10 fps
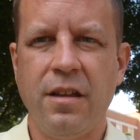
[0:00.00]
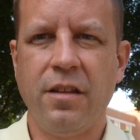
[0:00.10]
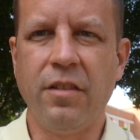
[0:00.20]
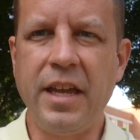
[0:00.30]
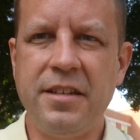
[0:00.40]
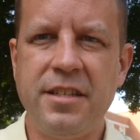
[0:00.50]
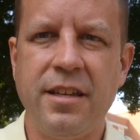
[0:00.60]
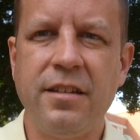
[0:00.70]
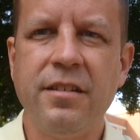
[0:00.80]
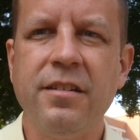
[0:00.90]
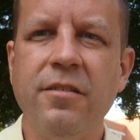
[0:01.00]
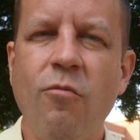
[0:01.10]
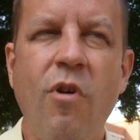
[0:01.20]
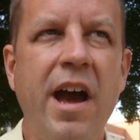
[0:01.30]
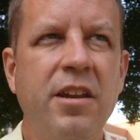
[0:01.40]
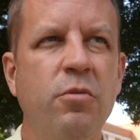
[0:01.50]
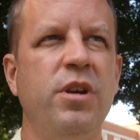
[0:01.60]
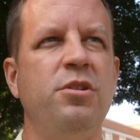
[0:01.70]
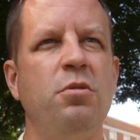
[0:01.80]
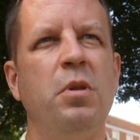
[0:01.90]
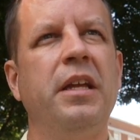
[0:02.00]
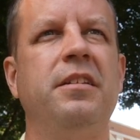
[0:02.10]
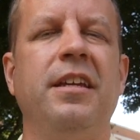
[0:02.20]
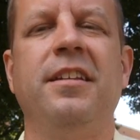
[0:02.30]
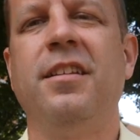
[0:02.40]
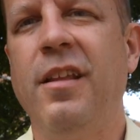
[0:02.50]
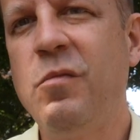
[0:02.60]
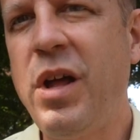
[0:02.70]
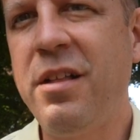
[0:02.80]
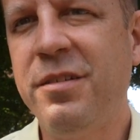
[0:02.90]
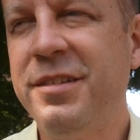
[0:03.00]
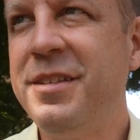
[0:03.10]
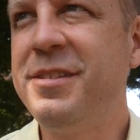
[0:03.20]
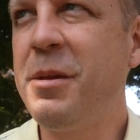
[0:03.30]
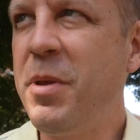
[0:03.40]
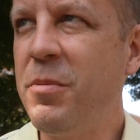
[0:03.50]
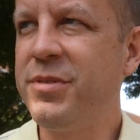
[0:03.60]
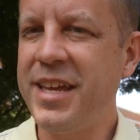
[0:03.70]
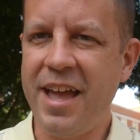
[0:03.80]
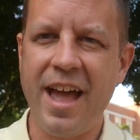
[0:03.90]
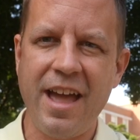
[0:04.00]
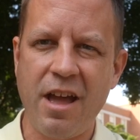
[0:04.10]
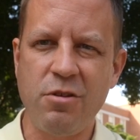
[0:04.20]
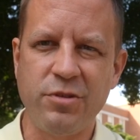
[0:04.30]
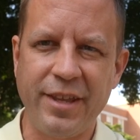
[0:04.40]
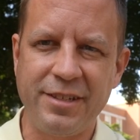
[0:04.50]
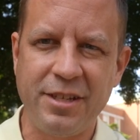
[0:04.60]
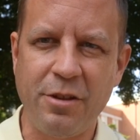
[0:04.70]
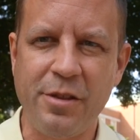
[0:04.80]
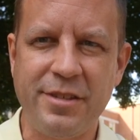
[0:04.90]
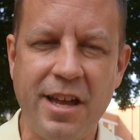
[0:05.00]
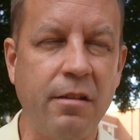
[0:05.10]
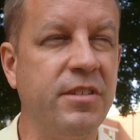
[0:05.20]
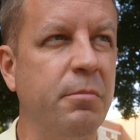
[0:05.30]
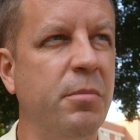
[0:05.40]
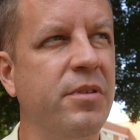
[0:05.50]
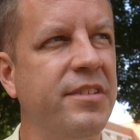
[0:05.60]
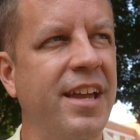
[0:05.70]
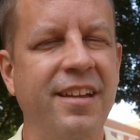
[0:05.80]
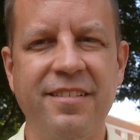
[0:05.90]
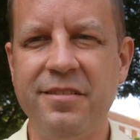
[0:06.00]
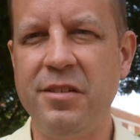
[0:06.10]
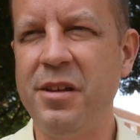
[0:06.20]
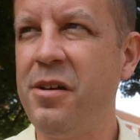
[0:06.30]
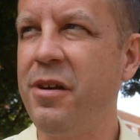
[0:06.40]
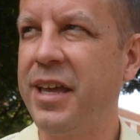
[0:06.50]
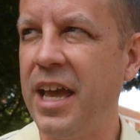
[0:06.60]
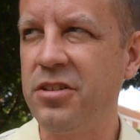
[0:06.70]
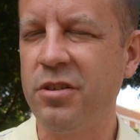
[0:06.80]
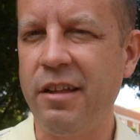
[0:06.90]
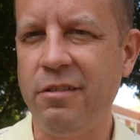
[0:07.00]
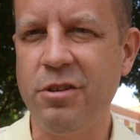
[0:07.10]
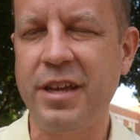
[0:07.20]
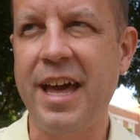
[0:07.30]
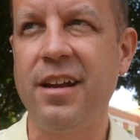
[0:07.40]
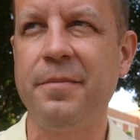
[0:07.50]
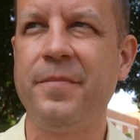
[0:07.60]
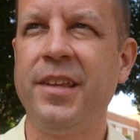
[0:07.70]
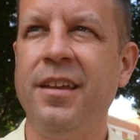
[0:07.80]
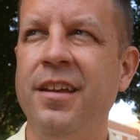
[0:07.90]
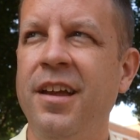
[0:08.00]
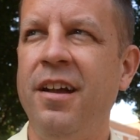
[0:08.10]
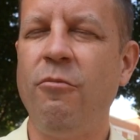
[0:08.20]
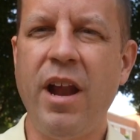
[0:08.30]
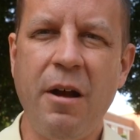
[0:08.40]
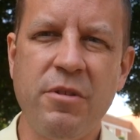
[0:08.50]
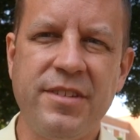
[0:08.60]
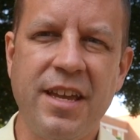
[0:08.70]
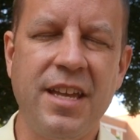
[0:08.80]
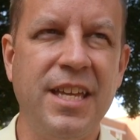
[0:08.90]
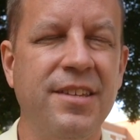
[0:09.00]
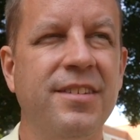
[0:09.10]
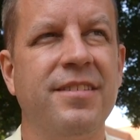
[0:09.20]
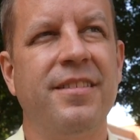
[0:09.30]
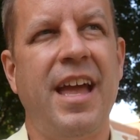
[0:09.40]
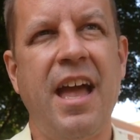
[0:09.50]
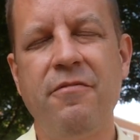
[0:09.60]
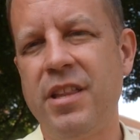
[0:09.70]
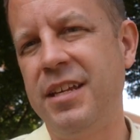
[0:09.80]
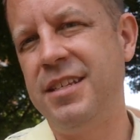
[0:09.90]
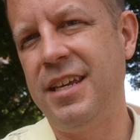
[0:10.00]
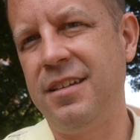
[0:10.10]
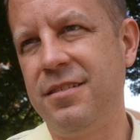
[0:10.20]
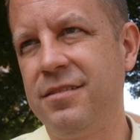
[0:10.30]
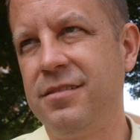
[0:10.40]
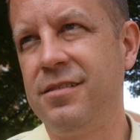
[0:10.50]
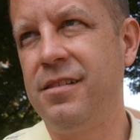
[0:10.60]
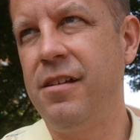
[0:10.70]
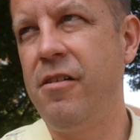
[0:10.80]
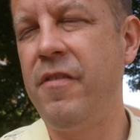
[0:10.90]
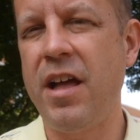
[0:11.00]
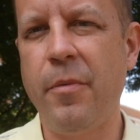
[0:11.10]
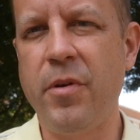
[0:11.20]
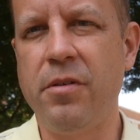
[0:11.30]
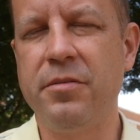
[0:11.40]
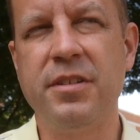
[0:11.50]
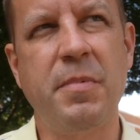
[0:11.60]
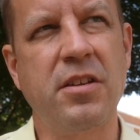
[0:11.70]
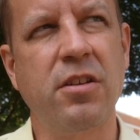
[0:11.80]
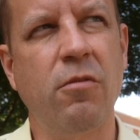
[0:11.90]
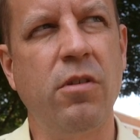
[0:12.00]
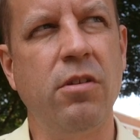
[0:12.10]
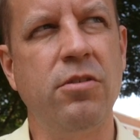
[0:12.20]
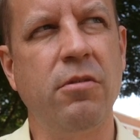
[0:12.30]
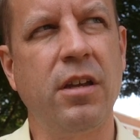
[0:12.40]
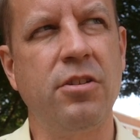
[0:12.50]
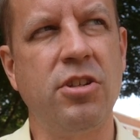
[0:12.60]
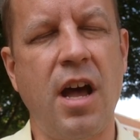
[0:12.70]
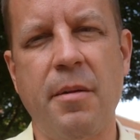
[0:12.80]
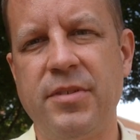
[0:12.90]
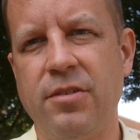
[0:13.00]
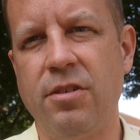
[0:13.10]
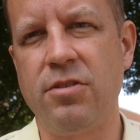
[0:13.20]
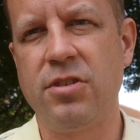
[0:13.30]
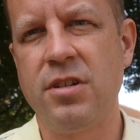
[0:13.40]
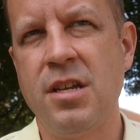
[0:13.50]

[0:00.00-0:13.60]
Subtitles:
LinkedIn. Why do we do LinkedIn? Well, some people say, hey, I use LinkedIn all the time. Some people say, no, occasionally I'll look at it. What I would say is have LinkedIn available, especially when you're doing a job search.